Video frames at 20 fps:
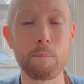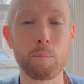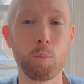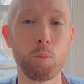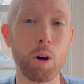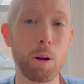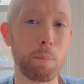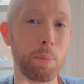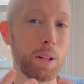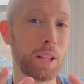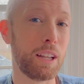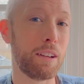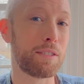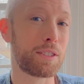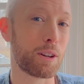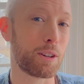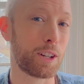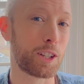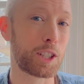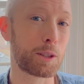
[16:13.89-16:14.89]
what beliefs
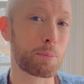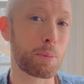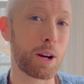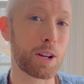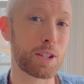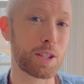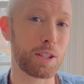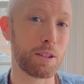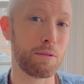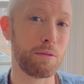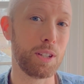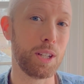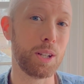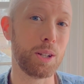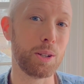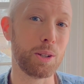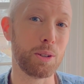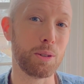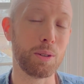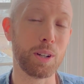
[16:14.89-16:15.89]
are an expression of
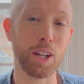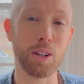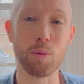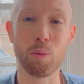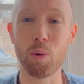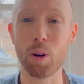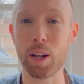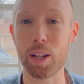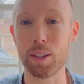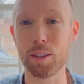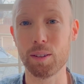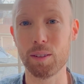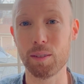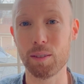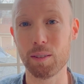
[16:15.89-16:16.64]
you, and what